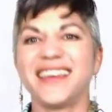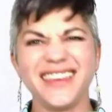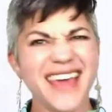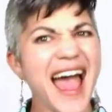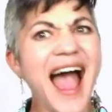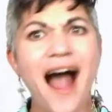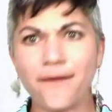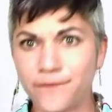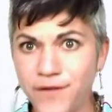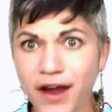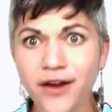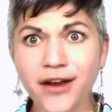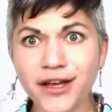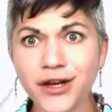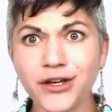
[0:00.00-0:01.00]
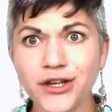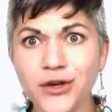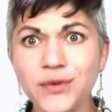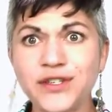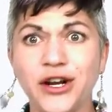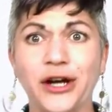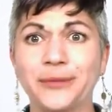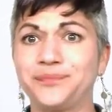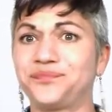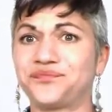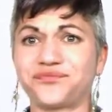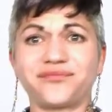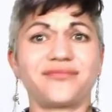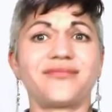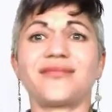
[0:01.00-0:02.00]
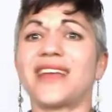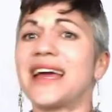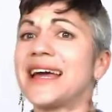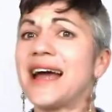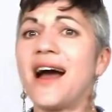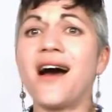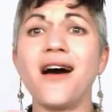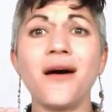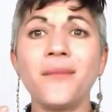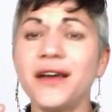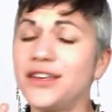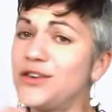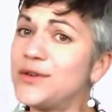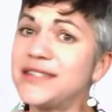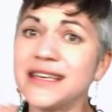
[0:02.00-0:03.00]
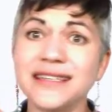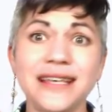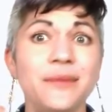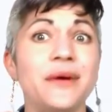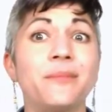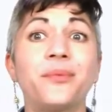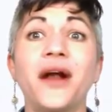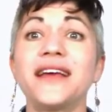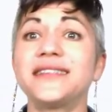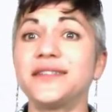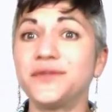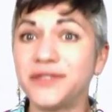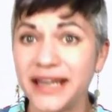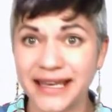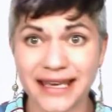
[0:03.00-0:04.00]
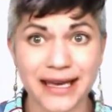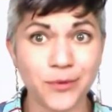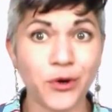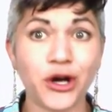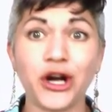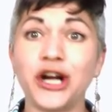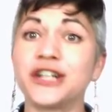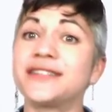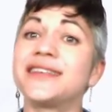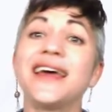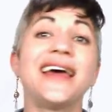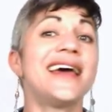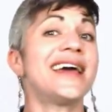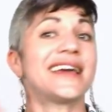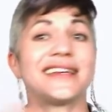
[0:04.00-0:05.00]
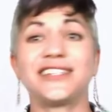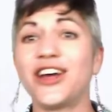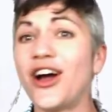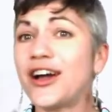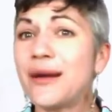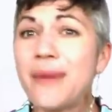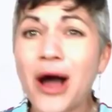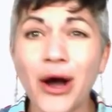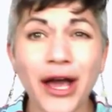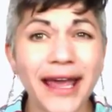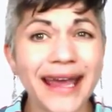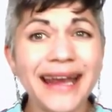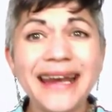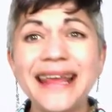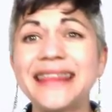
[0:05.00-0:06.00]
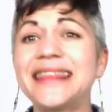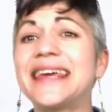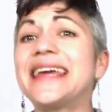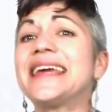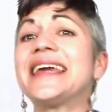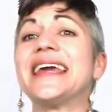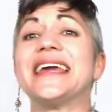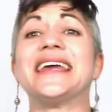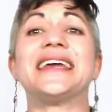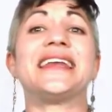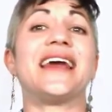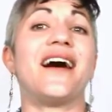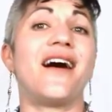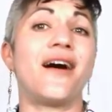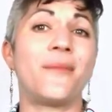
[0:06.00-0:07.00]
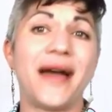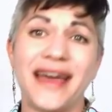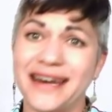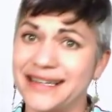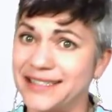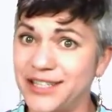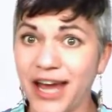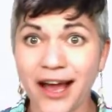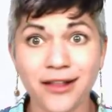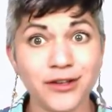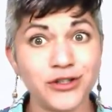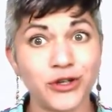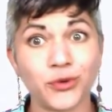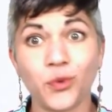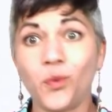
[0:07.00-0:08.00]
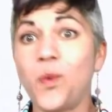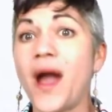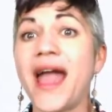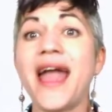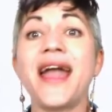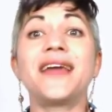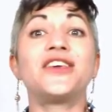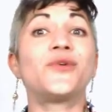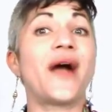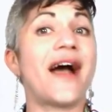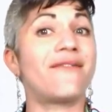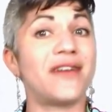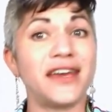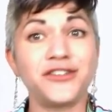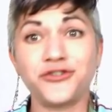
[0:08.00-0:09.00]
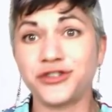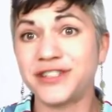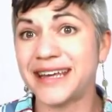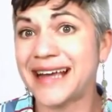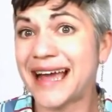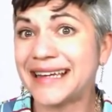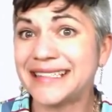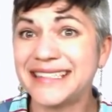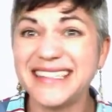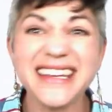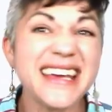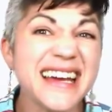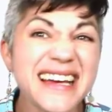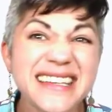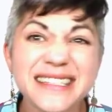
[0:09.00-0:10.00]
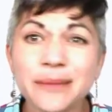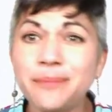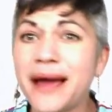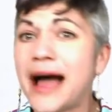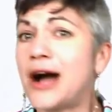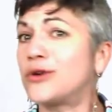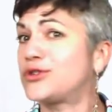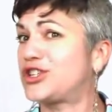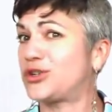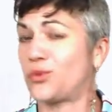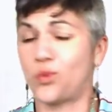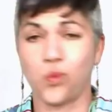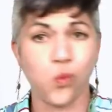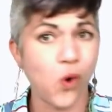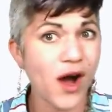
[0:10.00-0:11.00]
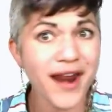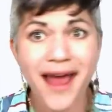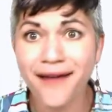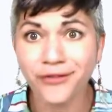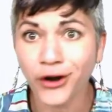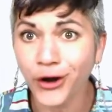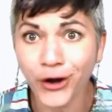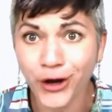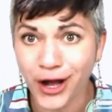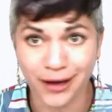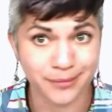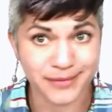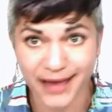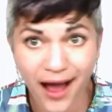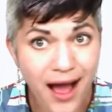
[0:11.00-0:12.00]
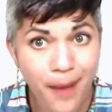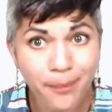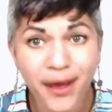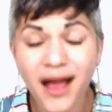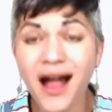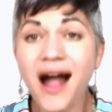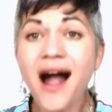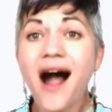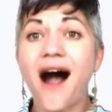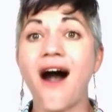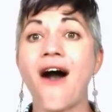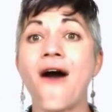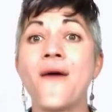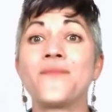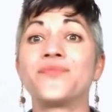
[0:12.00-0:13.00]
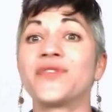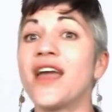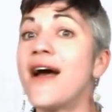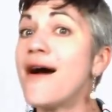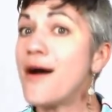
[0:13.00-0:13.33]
yeah, very good user. Um, using some impressive linking words, can talk about anything in um, an intelligent way. You have interesting ideas about whatever comes up. Um,